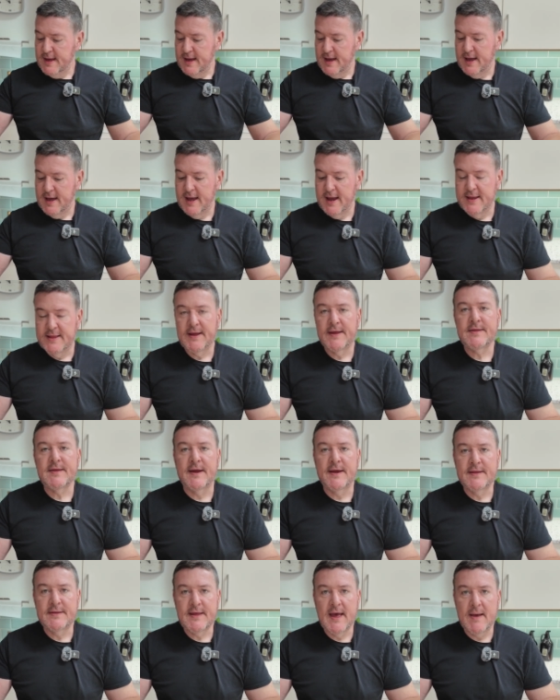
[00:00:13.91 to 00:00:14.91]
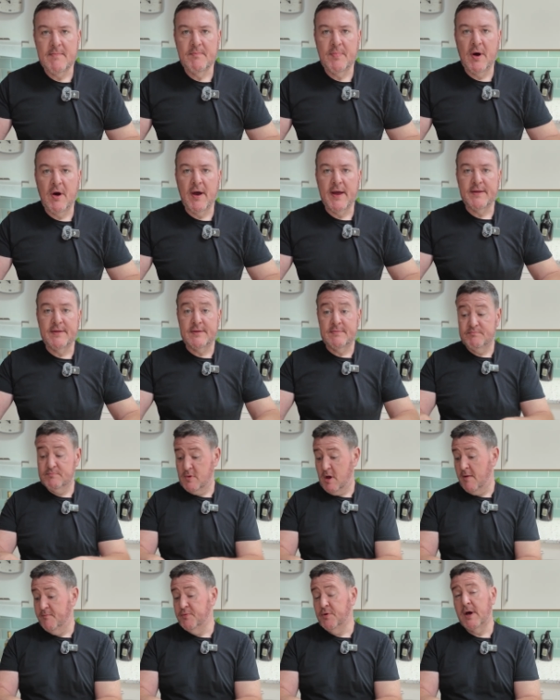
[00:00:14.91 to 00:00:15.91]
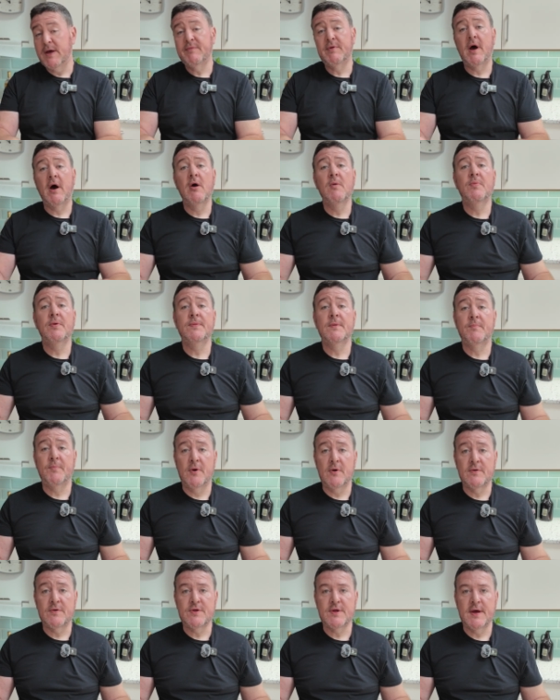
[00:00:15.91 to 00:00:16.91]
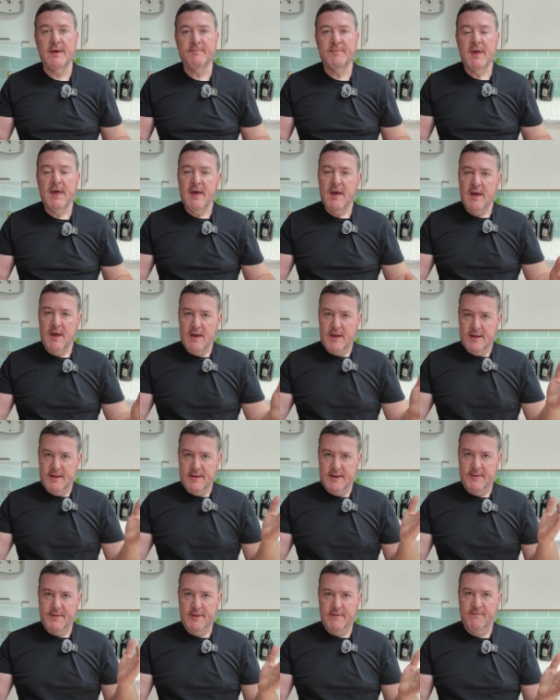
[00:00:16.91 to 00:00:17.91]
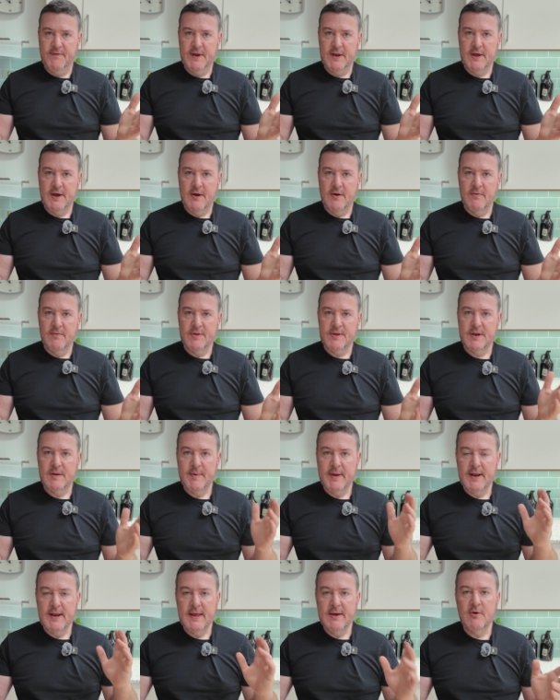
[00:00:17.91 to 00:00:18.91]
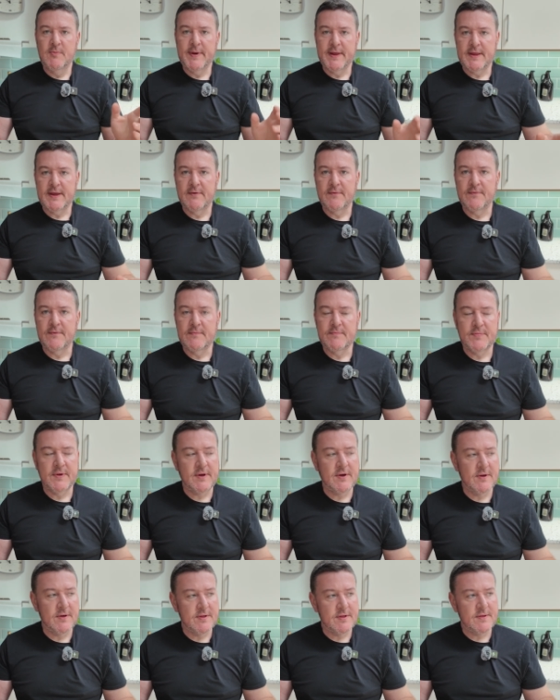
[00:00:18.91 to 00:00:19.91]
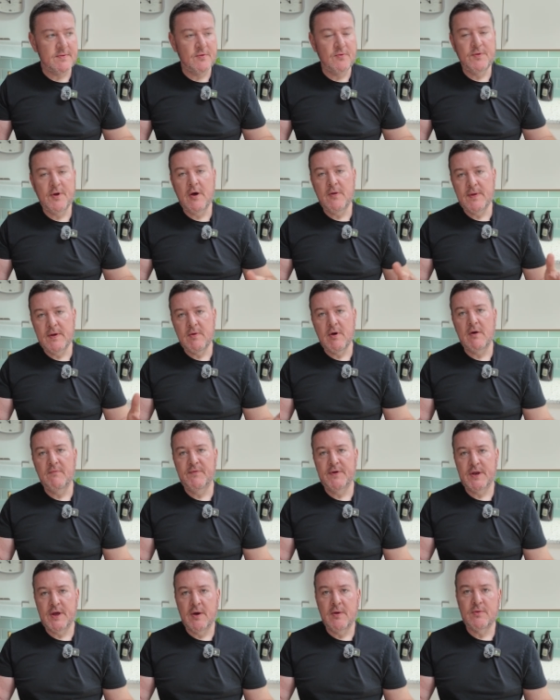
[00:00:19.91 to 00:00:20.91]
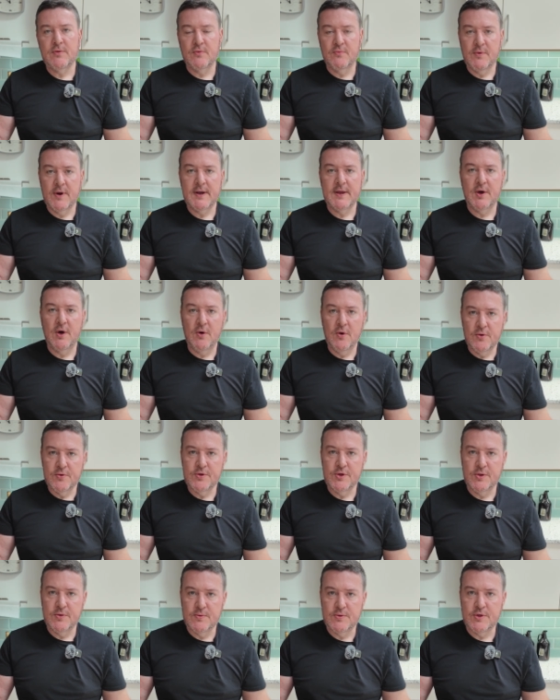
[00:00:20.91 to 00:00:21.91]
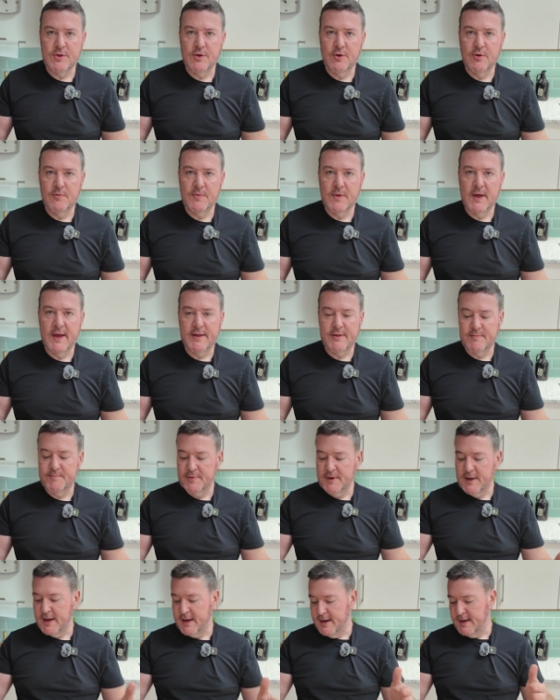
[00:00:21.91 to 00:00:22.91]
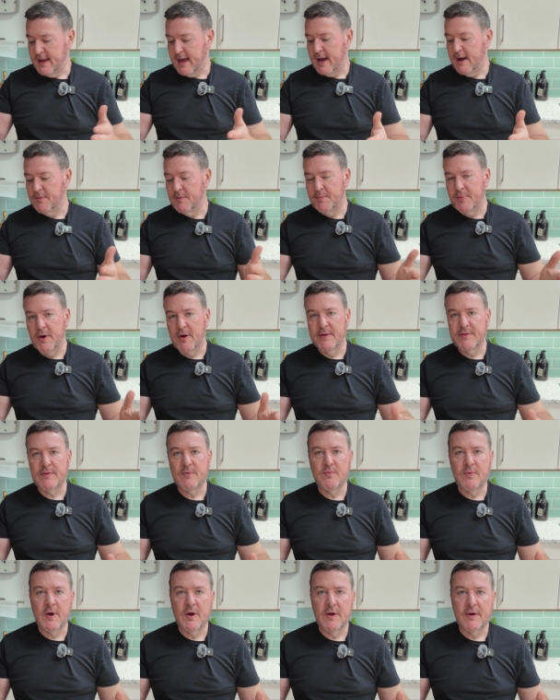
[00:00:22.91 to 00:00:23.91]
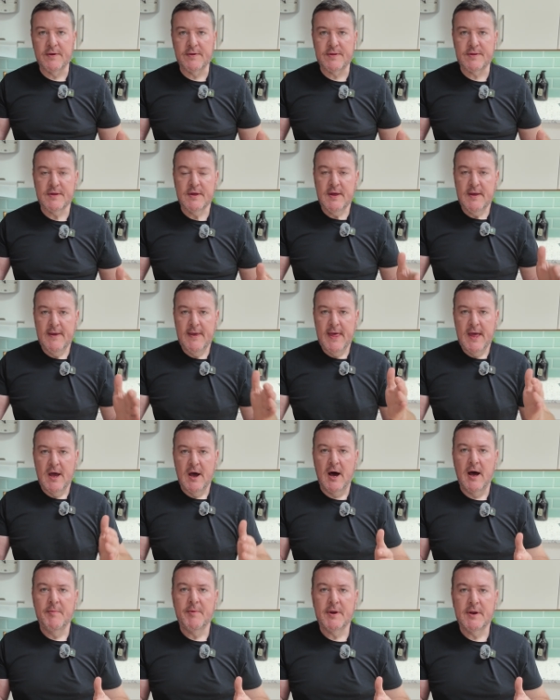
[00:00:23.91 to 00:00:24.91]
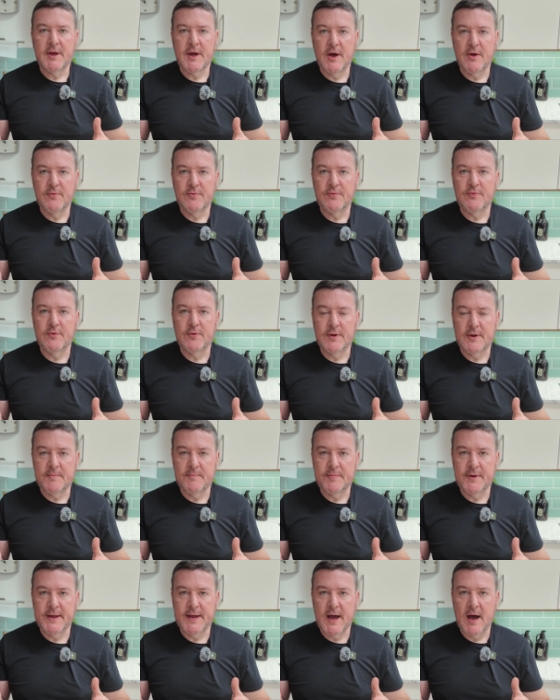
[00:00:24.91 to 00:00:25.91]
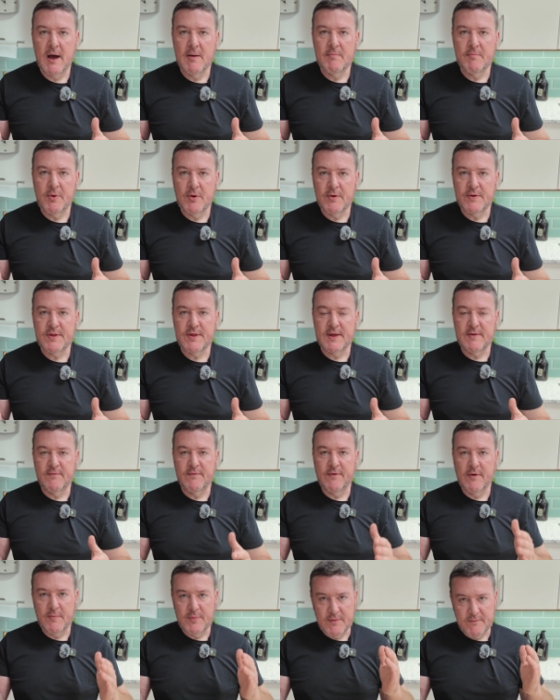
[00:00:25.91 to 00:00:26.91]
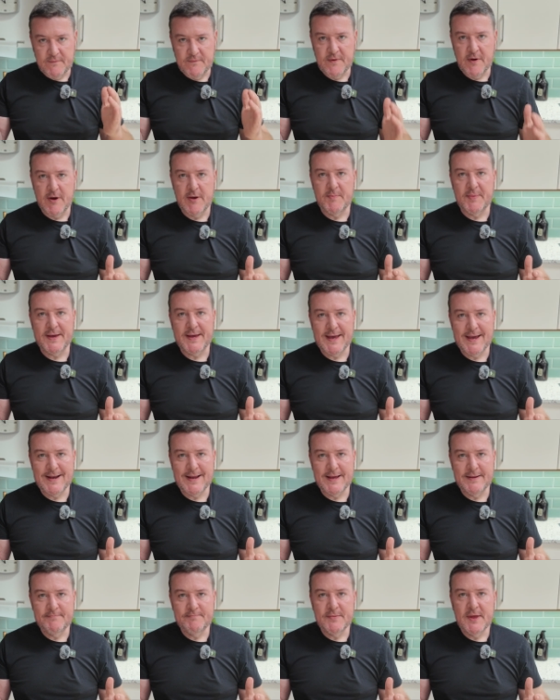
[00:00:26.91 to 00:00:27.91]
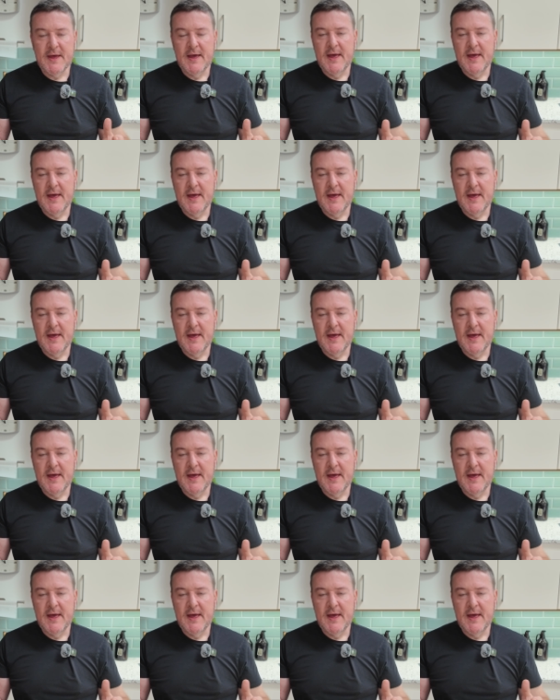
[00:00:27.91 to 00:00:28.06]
It does it in 10 pints. I've not even opened the box yet. Now this video is going to be a little bit different because although there are videos already on YouTube that explain how the Pinter works, I'm going to go through the complete unboxing from the very beginning,